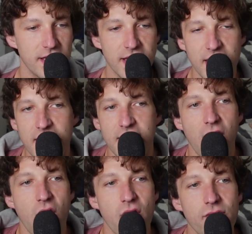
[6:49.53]
Get
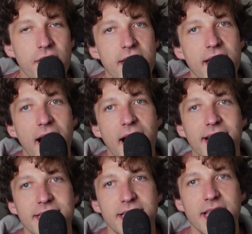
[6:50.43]
the
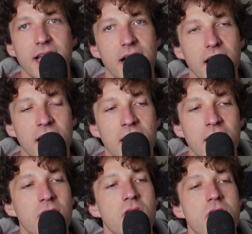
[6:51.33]
idea.
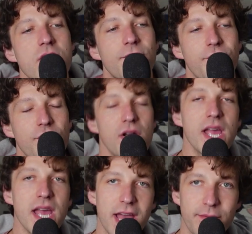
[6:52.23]

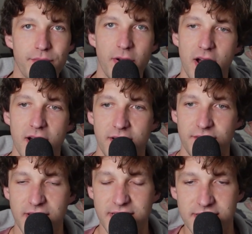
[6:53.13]
Free improv
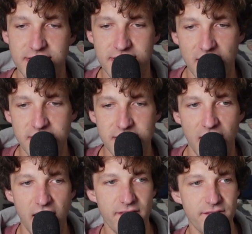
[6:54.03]
is such
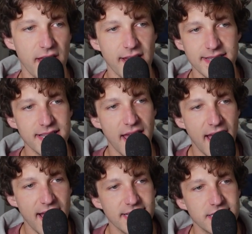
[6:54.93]
a
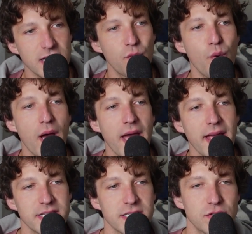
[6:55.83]
fantastic way
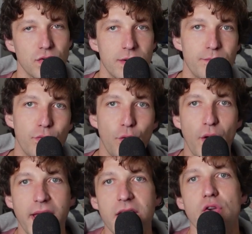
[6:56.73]
to sort of
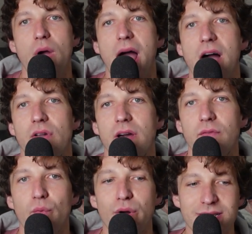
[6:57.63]
break you out of
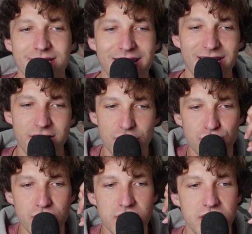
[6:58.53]
what is getting you
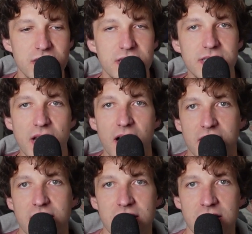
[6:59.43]
stuck